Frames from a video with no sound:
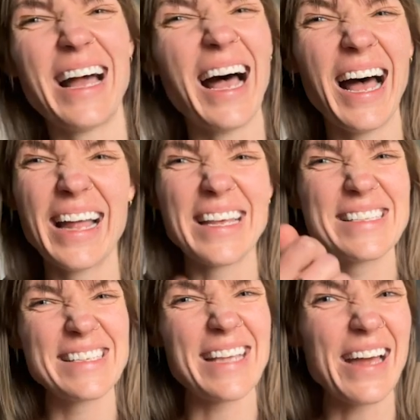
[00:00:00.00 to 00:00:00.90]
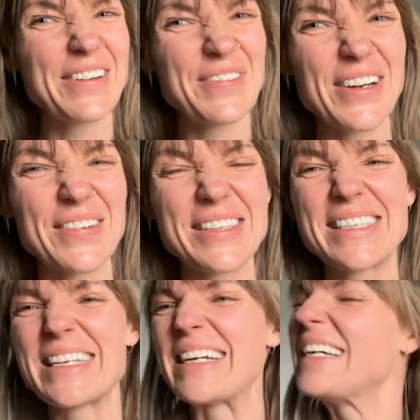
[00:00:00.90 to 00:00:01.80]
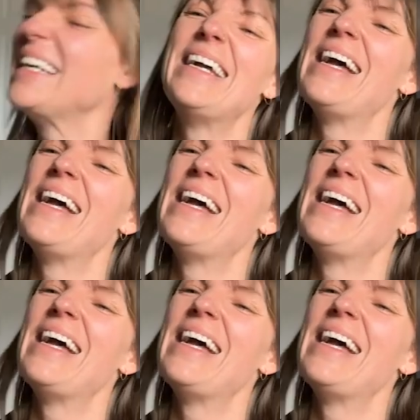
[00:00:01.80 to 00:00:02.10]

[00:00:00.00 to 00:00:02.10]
That's a Saturn frequency.